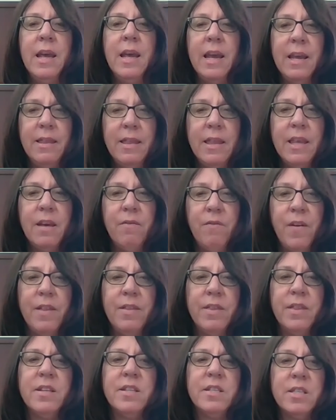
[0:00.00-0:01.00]
In the
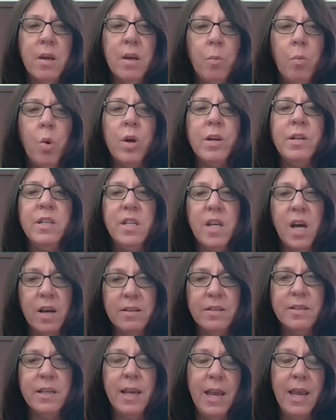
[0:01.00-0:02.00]
event that someone
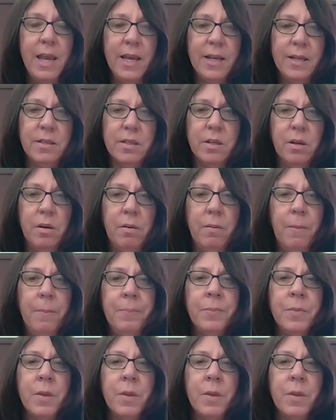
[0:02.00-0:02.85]
does cancel,